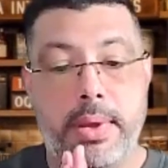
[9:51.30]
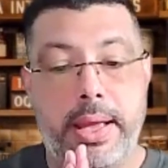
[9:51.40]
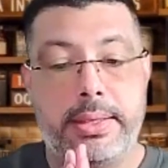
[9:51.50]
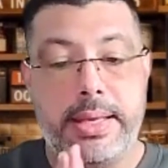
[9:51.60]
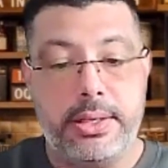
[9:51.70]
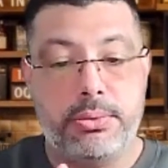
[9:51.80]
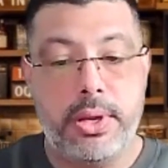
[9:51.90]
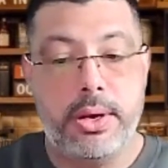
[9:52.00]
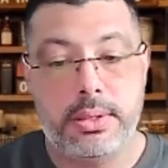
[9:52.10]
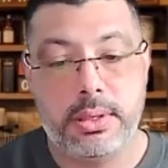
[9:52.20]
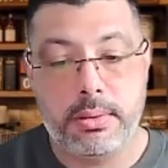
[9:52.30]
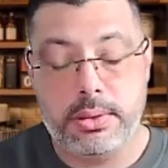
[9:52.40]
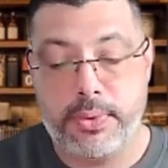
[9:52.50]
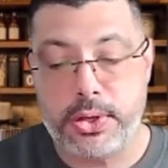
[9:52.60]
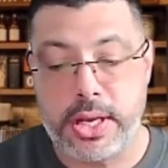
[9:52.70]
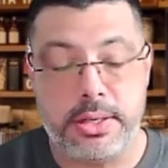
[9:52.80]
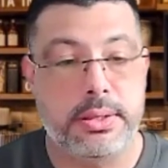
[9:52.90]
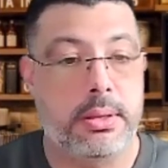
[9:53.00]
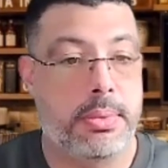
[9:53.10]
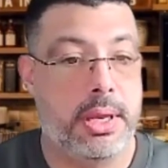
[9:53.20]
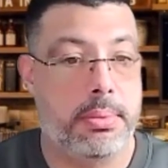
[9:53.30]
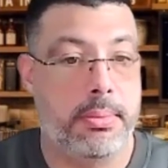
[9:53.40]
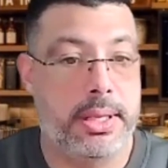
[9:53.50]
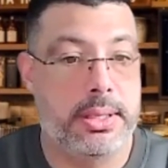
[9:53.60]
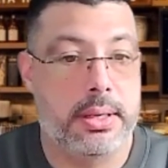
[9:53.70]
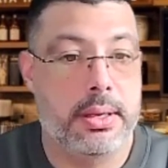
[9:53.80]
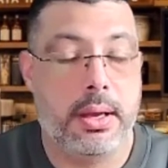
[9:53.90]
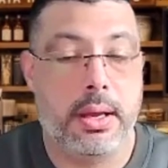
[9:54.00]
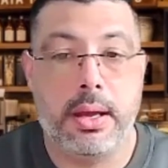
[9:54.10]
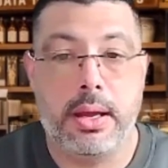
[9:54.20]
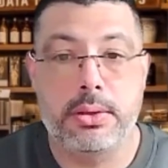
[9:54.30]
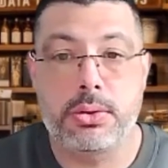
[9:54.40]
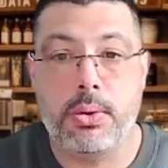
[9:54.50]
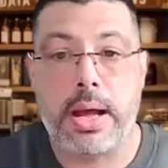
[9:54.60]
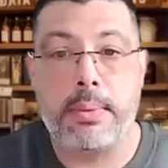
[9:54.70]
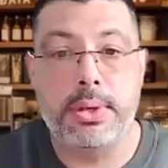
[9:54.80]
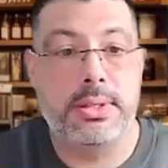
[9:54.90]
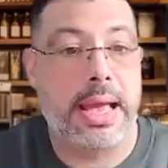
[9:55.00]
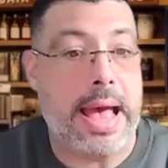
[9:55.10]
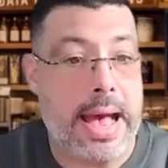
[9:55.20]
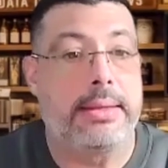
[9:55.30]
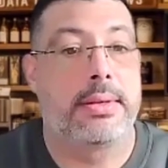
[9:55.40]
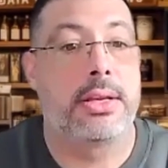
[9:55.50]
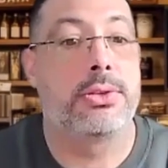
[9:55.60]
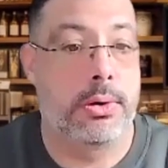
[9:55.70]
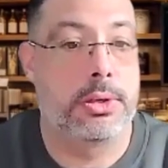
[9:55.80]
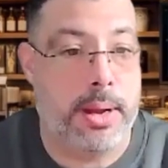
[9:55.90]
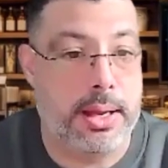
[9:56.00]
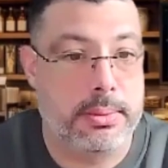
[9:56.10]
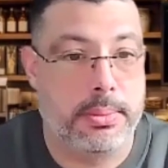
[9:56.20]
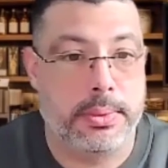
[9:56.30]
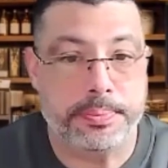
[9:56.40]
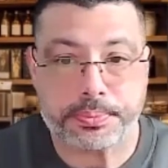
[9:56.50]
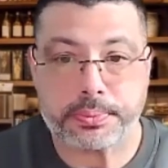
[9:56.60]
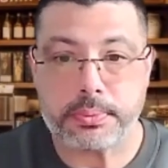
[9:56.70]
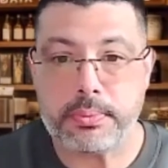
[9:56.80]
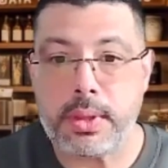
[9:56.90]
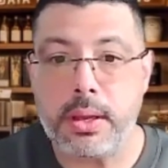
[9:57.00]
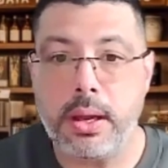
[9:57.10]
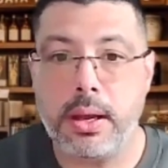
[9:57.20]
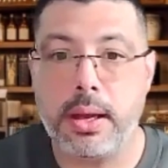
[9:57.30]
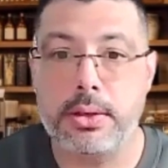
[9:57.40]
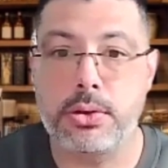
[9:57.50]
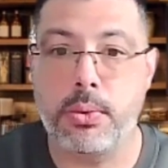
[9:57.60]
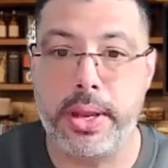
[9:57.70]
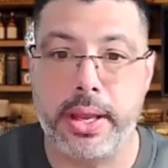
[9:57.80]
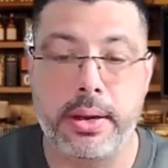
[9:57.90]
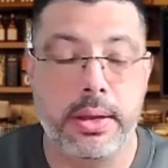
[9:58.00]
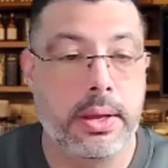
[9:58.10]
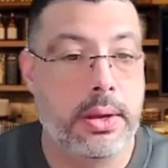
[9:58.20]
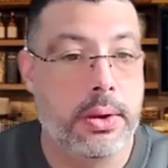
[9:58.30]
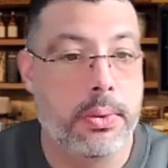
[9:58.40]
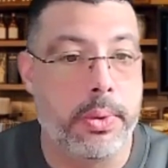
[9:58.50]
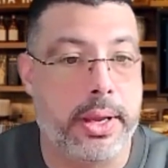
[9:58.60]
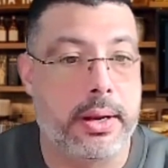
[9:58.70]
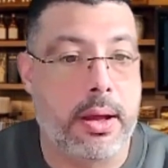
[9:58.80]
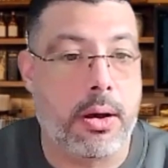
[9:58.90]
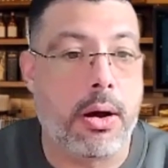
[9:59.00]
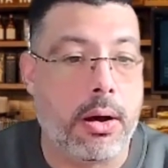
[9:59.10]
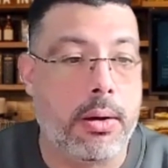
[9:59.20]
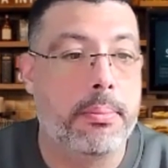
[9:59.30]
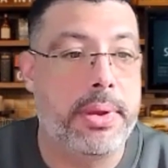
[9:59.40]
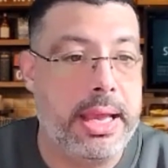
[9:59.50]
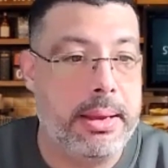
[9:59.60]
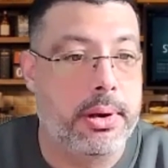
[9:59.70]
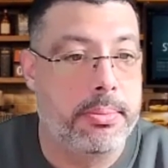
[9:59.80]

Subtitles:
It takes 3 years for changes to be implemented. So I would say act as soon as possible. So we can all be able to